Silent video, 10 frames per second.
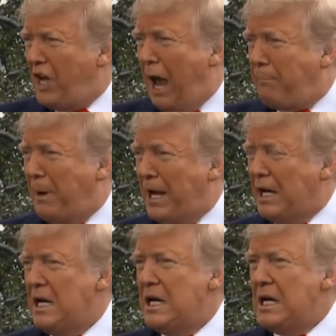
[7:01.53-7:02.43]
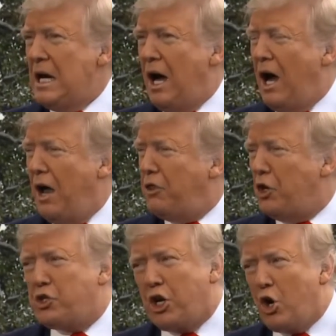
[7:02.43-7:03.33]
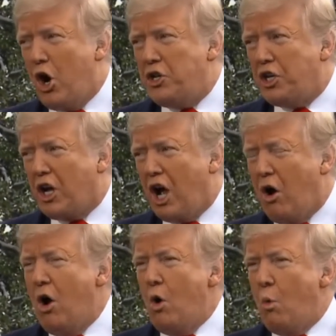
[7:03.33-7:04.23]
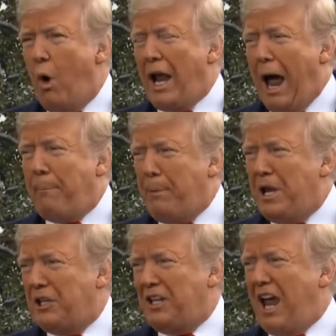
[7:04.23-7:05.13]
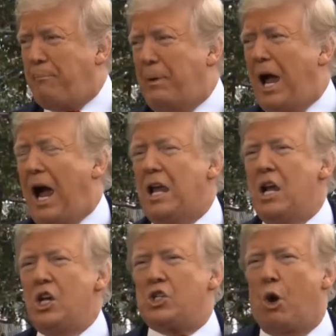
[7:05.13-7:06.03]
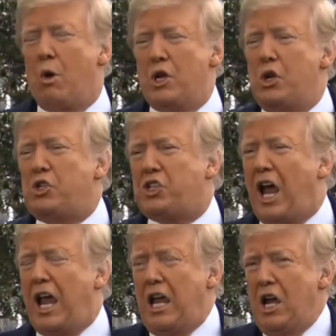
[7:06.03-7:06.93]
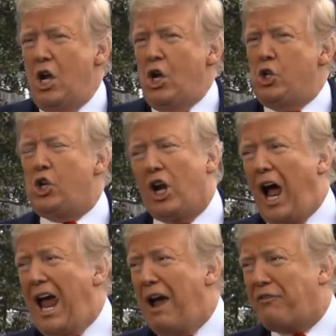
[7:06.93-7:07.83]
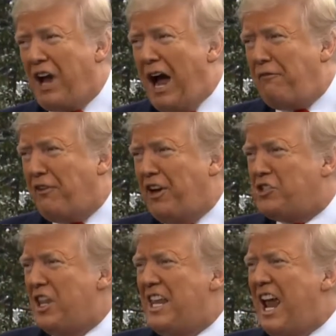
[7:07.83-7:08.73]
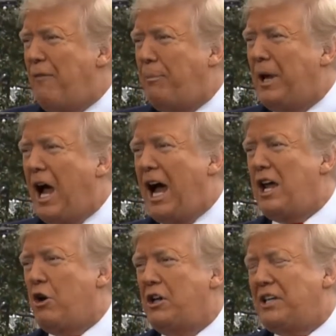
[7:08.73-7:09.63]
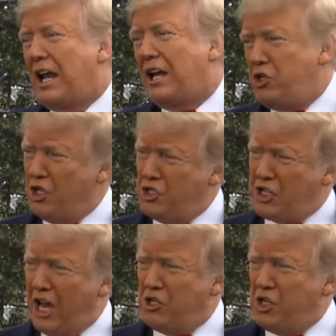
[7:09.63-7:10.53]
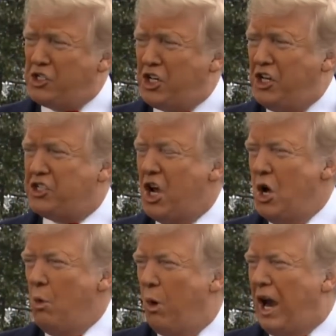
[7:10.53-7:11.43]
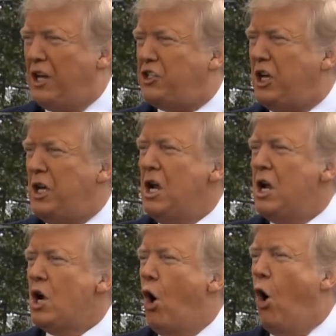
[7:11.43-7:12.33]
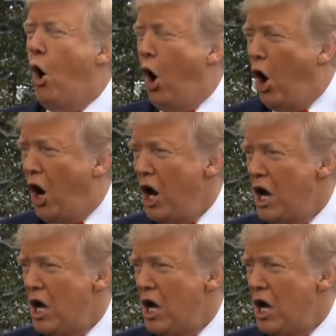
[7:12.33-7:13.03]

happening, others are going to go. What happened at the FBI? So when you say, should I have confidence in the FBI or intelligence agencies? When I see war